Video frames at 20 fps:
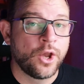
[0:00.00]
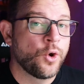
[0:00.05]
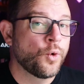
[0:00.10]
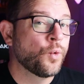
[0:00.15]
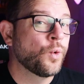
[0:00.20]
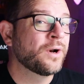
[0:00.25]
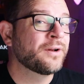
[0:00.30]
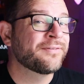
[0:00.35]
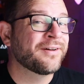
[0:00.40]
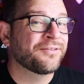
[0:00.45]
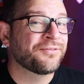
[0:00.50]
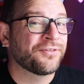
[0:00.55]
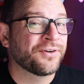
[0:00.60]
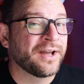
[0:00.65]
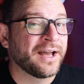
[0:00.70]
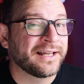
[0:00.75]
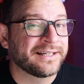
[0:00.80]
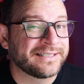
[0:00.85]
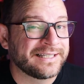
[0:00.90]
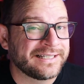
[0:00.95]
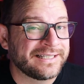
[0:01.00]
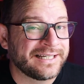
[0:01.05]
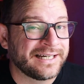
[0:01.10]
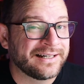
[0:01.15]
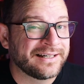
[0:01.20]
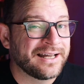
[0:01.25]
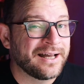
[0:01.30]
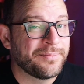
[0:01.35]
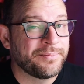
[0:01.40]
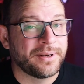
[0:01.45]
What have I forgotten to
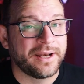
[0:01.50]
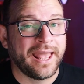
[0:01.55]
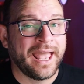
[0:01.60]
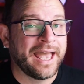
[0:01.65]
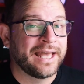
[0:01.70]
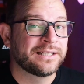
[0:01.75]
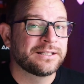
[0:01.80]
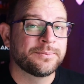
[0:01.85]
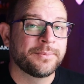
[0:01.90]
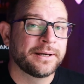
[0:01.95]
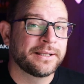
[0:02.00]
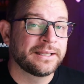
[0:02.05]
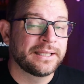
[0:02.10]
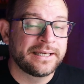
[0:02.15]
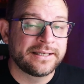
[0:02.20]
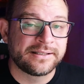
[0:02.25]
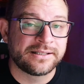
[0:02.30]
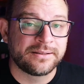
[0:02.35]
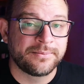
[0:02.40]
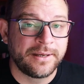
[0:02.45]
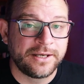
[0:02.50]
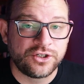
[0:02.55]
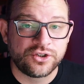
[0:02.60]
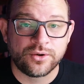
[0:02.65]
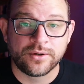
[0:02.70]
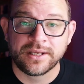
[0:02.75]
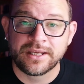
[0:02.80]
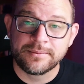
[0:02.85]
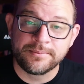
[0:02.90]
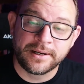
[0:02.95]
tuck up and add to my list to make
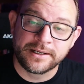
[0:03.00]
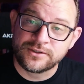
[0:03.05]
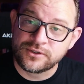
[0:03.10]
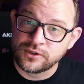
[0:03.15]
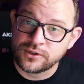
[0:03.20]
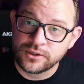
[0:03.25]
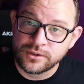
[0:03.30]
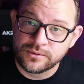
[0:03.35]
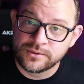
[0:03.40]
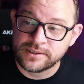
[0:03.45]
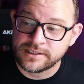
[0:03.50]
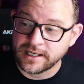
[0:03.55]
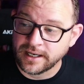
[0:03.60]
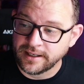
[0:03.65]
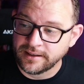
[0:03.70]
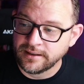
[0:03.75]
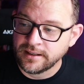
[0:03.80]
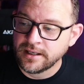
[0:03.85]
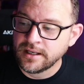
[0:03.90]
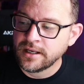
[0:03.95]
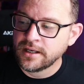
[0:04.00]
sure I get my to-dos done?